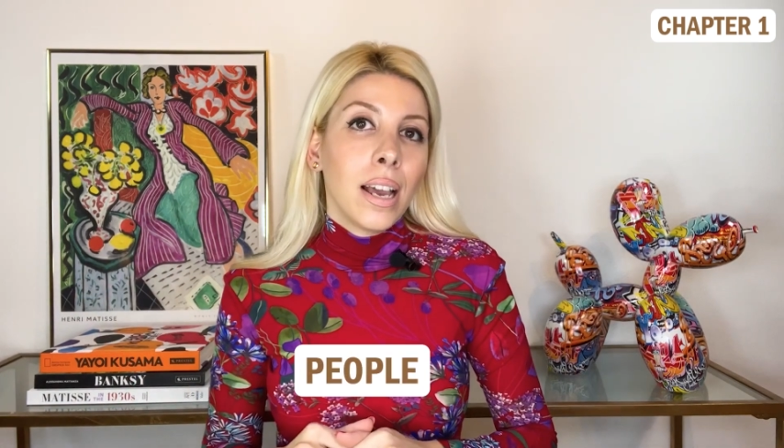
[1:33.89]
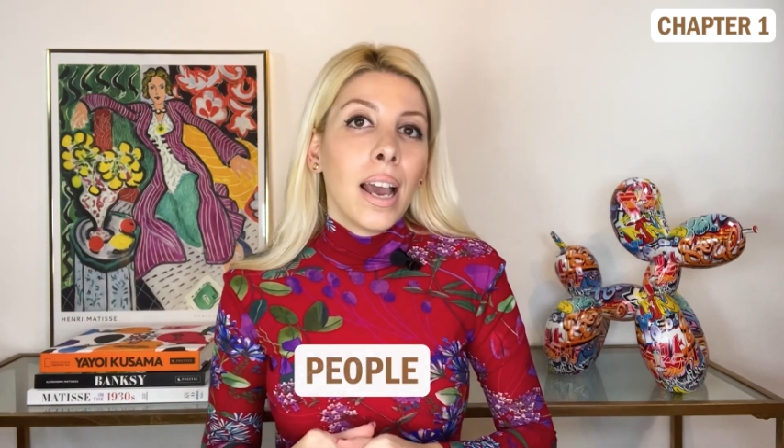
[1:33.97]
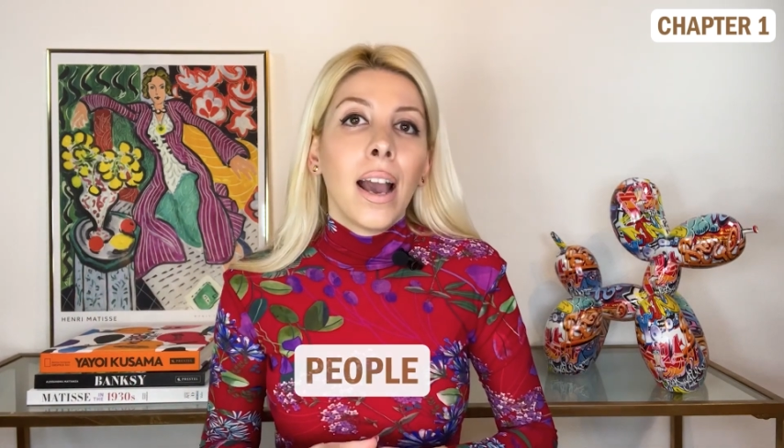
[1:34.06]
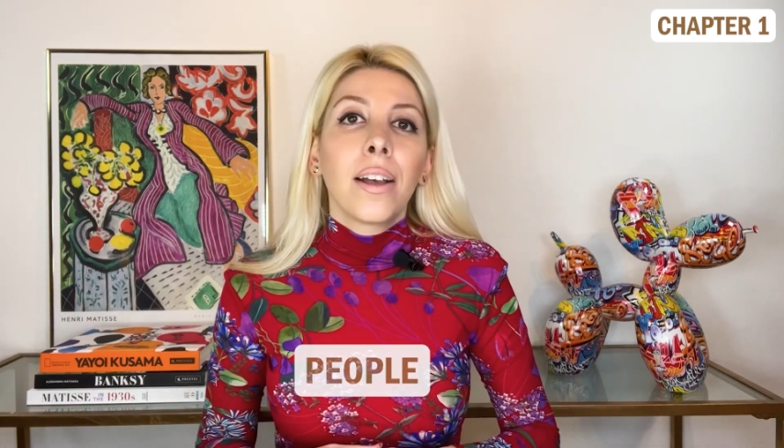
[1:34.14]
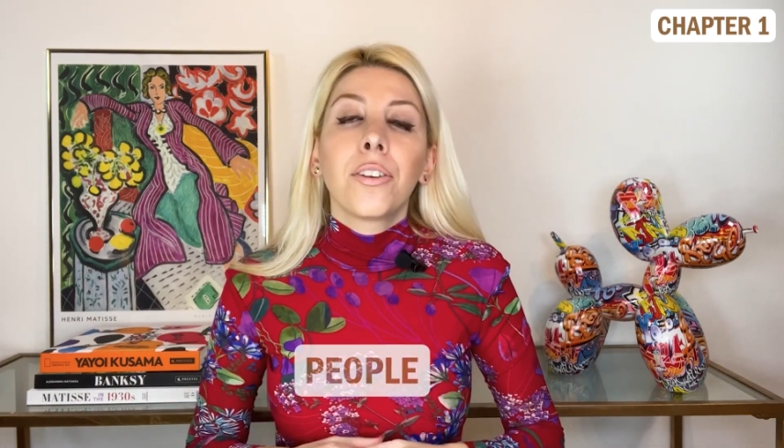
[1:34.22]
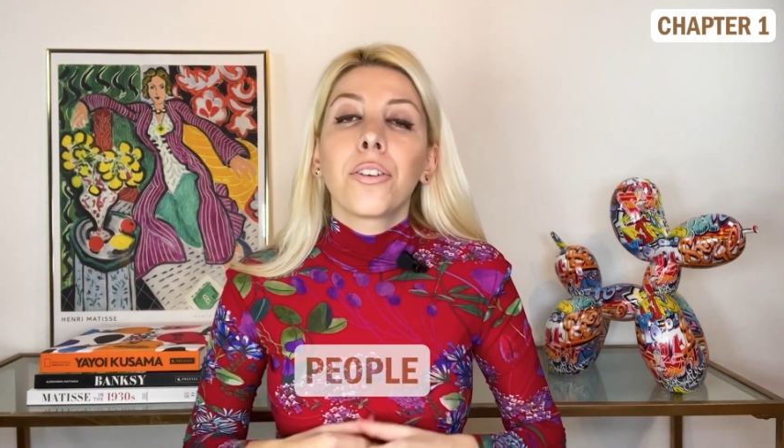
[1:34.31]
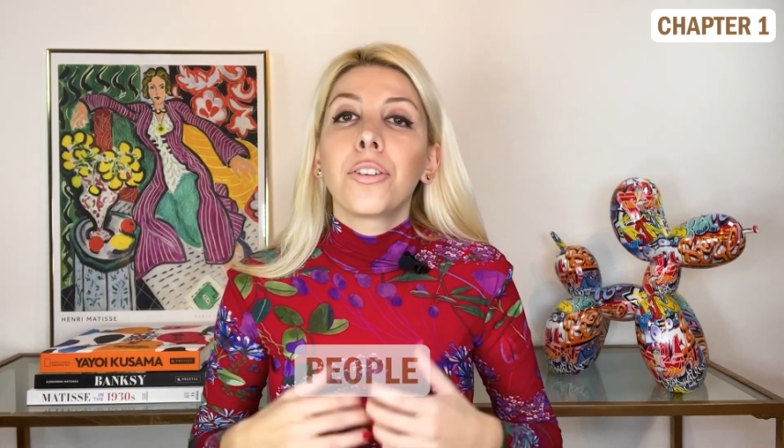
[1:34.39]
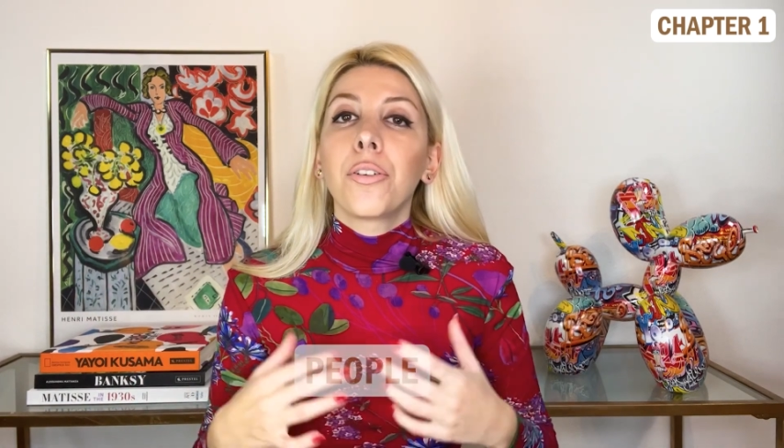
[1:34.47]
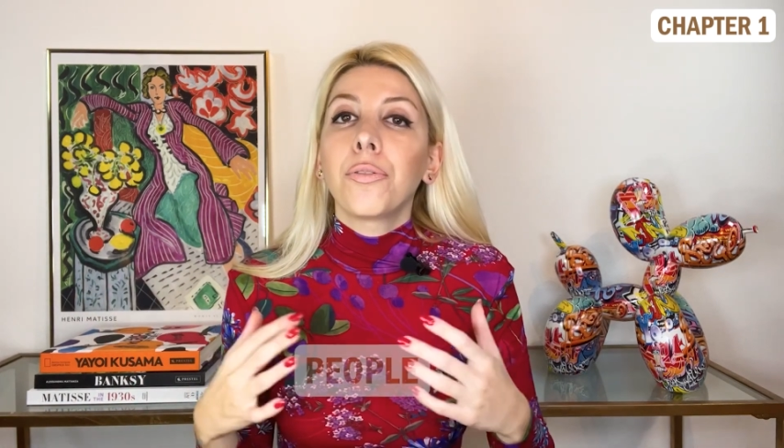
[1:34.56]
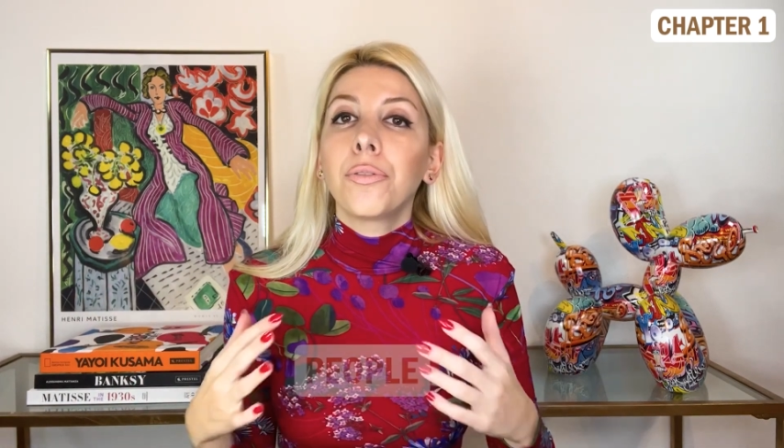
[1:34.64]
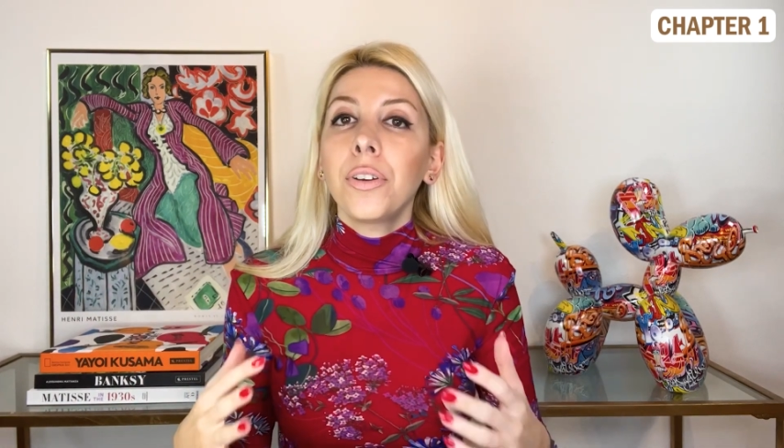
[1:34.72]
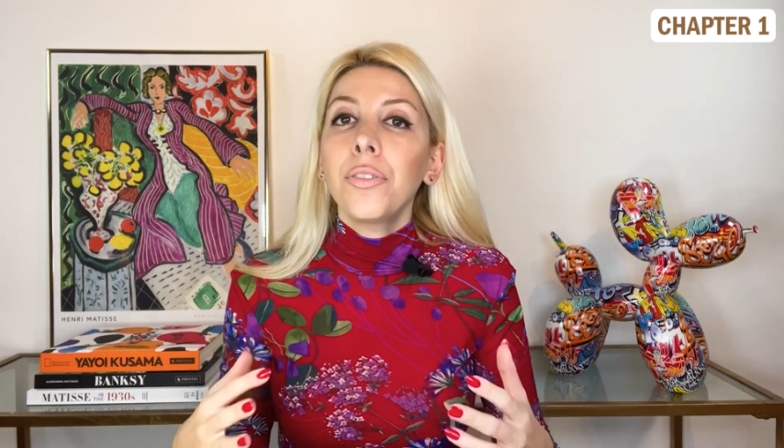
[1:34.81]
and are the
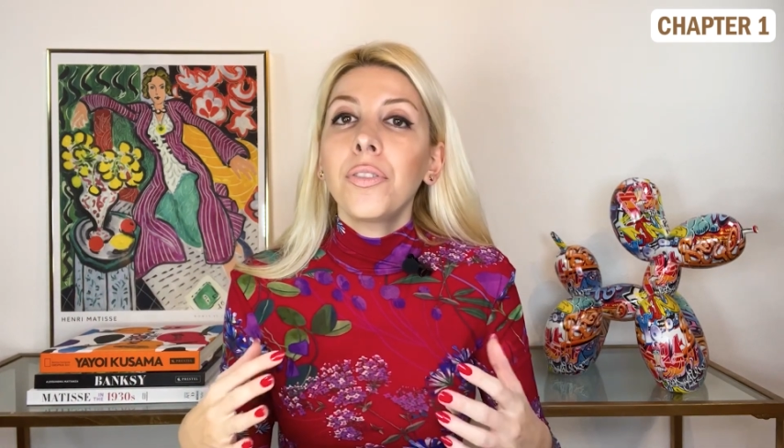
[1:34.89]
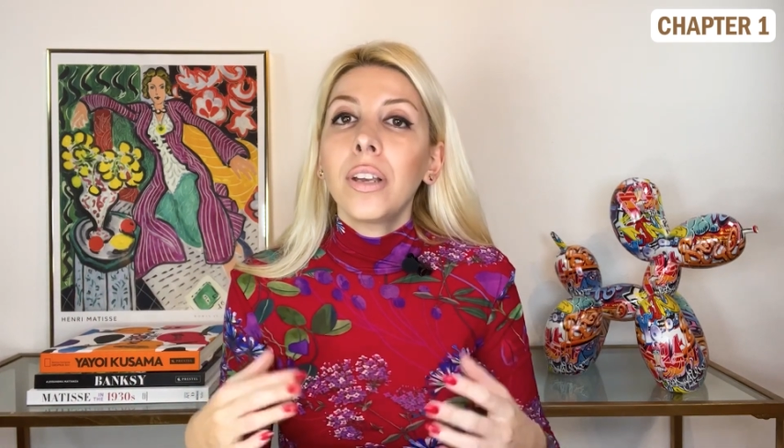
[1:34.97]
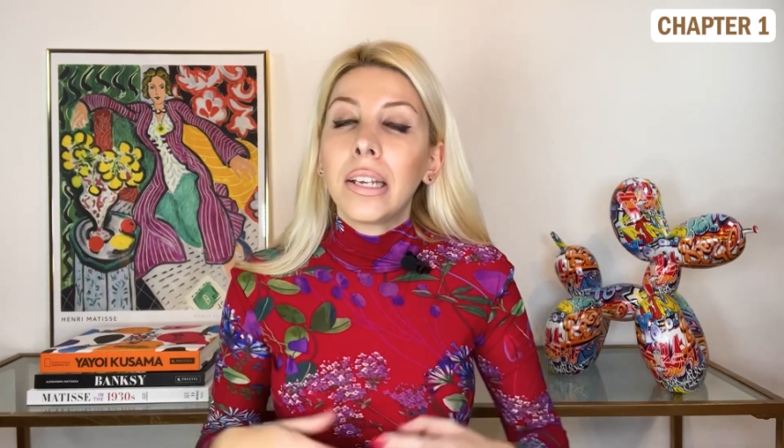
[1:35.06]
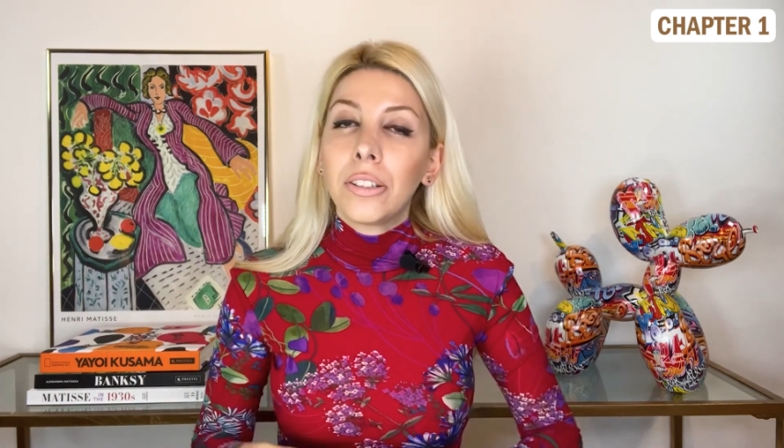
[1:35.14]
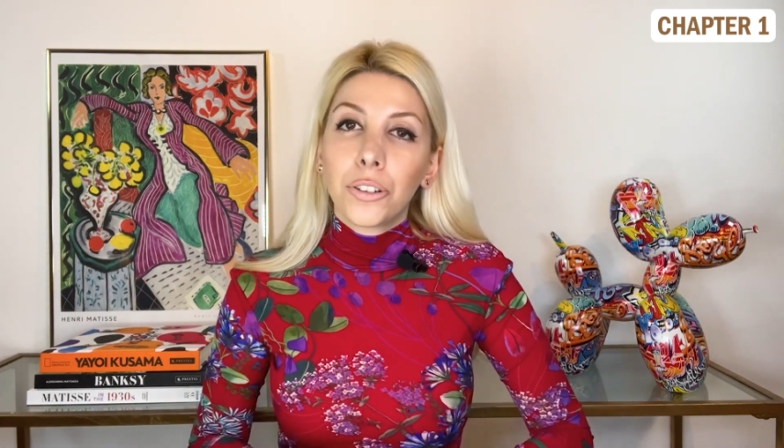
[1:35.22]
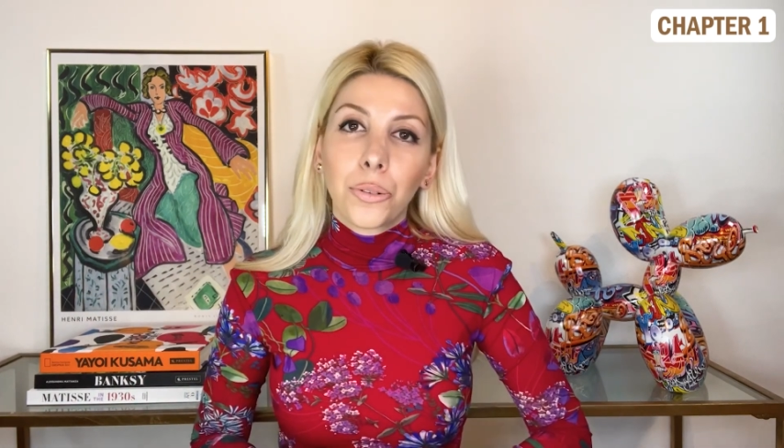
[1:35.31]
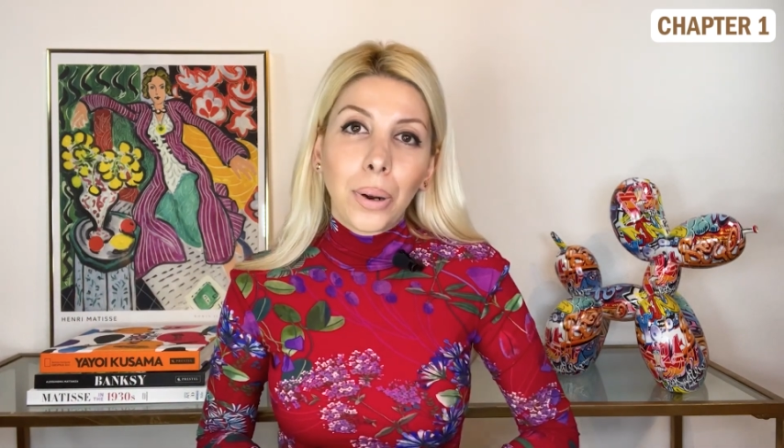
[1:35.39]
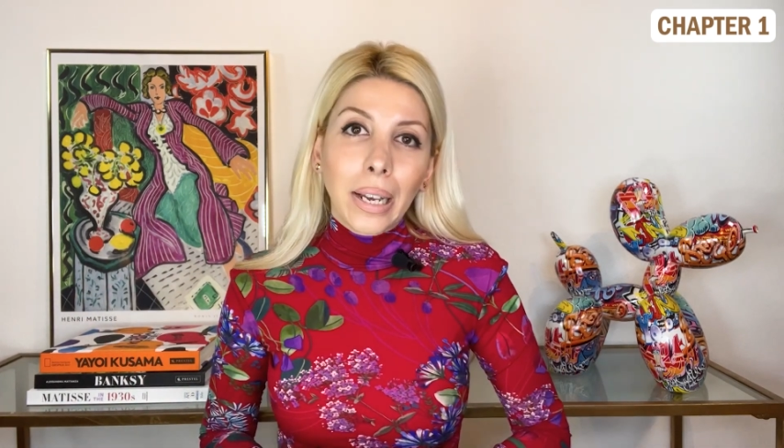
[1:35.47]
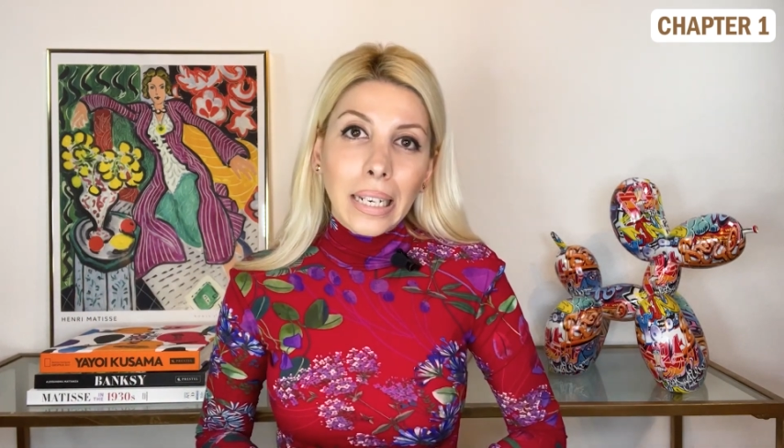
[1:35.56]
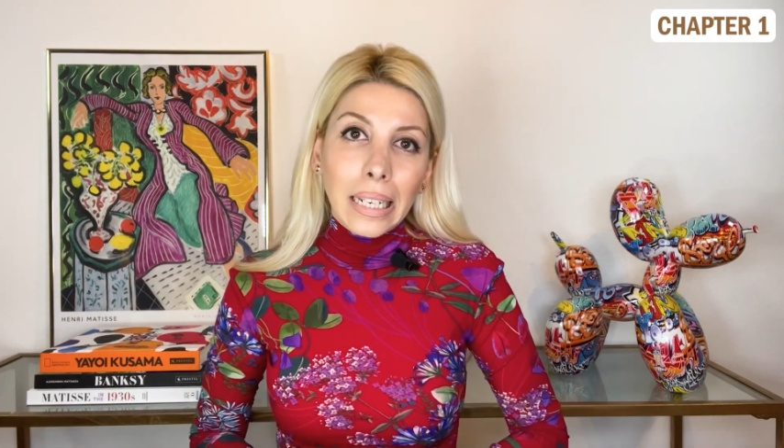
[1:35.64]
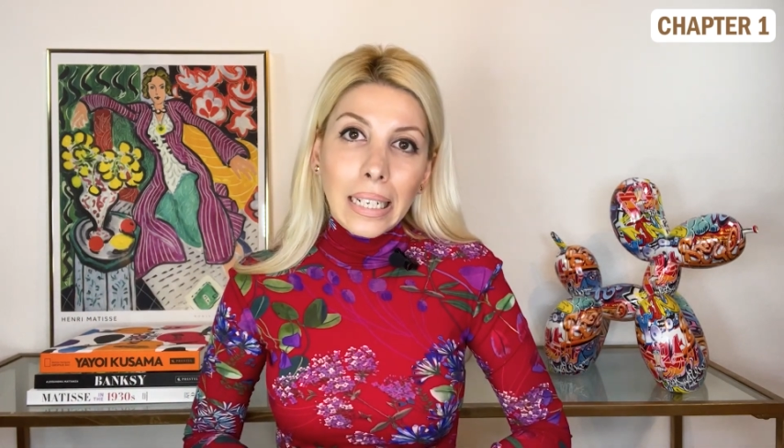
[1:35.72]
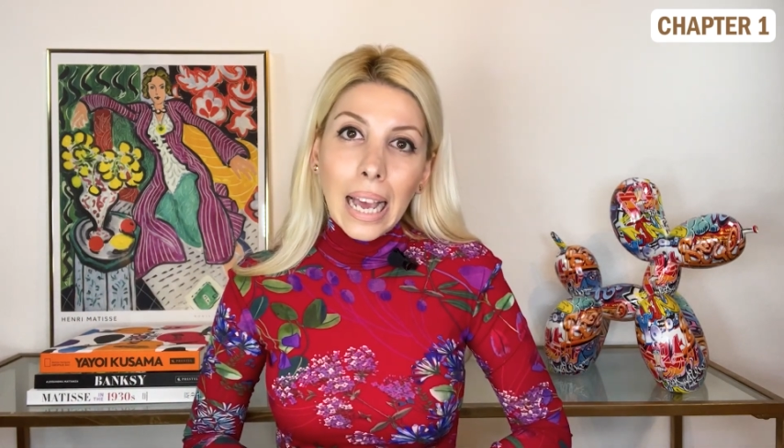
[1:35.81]
5th integrated